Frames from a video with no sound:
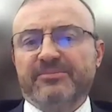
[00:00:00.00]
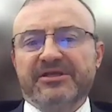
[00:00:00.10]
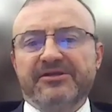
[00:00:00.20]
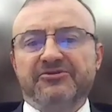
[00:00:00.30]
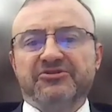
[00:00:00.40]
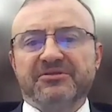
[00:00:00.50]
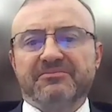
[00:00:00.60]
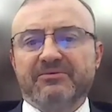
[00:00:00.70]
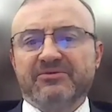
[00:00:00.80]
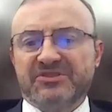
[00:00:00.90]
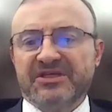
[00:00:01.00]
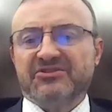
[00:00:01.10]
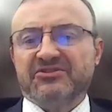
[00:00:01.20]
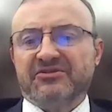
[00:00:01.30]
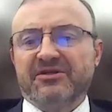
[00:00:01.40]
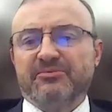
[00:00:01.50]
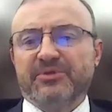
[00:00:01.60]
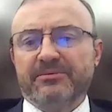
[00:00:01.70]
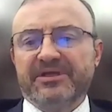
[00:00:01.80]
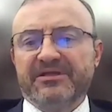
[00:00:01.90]
the type of leadership that was necessary
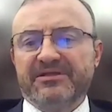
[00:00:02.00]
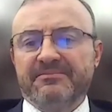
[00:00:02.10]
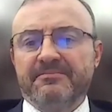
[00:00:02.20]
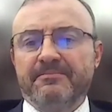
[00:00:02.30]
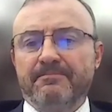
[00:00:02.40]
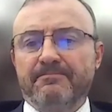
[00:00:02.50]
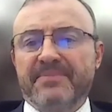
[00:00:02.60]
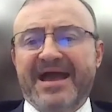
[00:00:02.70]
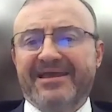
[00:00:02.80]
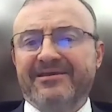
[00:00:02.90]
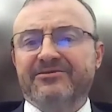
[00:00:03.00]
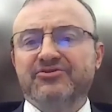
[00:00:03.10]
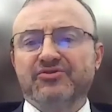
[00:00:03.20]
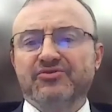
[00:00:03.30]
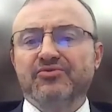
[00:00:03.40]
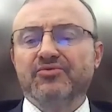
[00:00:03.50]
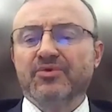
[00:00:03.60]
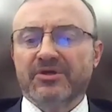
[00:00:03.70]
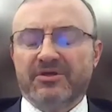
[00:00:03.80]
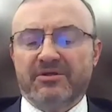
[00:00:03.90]
to be able to get them back
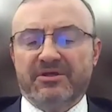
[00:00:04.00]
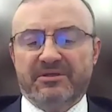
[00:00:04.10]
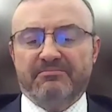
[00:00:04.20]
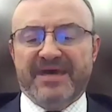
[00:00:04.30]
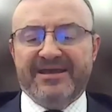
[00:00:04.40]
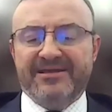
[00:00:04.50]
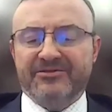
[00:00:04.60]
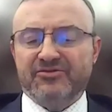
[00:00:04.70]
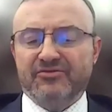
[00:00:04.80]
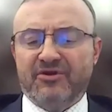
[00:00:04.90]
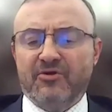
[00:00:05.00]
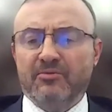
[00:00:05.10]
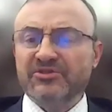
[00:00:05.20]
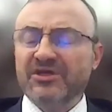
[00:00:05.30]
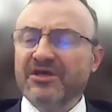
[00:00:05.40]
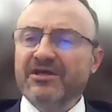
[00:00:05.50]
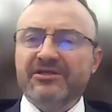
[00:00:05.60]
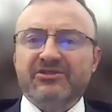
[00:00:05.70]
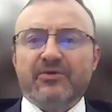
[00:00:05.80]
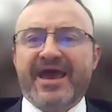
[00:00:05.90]
into their homes.
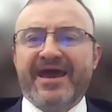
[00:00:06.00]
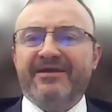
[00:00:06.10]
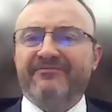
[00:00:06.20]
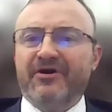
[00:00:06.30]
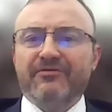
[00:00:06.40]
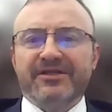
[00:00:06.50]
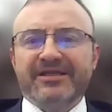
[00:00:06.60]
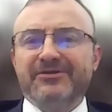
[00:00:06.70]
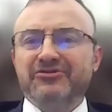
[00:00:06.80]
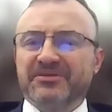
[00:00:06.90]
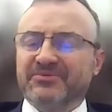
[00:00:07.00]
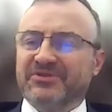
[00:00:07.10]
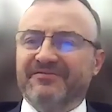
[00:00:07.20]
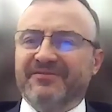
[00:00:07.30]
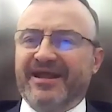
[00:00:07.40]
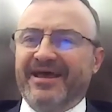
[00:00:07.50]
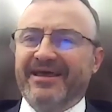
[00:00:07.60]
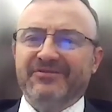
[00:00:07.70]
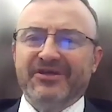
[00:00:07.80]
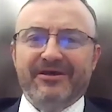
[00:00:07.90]
So out of all the leadership stuff that
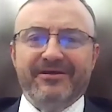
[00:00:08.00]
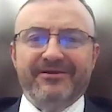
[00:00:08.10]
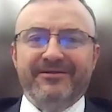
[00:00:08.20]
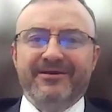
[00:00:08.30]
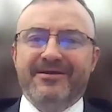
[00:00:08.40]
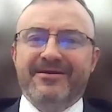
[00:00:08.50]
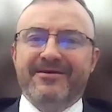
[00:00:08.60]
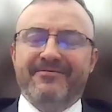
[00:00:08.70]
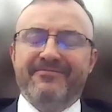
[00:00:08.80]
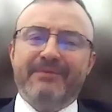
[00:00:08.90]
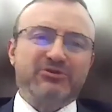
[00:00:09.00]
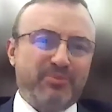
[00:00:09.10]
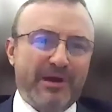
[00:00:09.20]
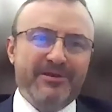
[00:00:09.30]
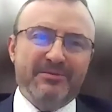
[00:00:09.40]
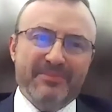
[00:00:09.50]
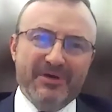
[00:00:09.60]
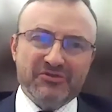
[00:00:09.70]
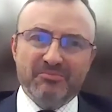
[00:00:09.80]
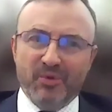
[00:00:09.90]
I have done, that was probably the
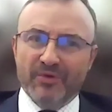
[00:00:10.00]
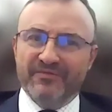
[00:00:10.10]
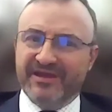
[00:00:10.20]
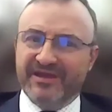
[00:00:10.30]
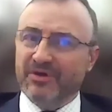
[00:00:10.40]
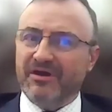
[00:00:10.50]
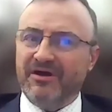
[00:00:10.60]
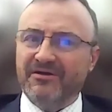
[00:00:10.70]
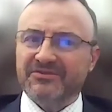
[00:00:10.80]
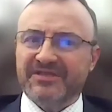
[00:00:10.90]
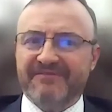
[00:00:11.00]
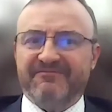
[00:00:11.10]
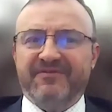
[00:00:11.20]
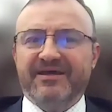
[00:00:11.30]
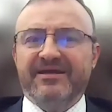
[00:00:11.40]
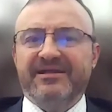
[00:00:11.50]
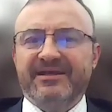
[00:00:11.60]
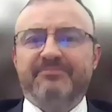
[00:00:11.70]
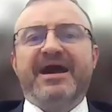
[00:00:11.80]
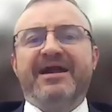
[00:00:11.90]
most important thing, because that flood
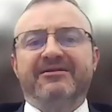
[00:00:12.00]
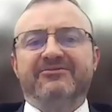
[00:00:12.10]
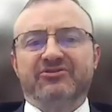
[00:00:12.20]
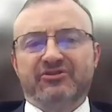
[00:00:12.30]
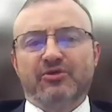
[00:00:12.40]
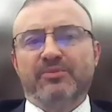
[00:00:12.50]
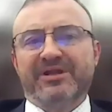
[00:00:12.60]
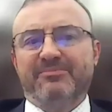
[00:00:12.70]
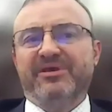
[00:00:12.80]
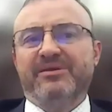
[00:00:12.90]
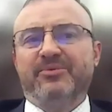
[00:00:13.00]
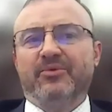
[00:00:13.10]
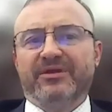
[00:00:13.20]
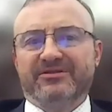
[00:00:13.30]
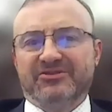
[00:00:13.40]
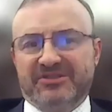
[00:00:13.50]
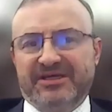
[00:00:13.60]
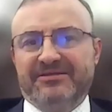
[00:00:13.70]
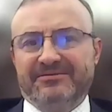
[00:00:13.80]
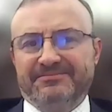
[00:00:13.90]
impacted so many people in the
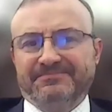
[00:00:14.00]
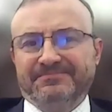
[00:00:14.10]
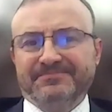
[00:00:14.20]
state.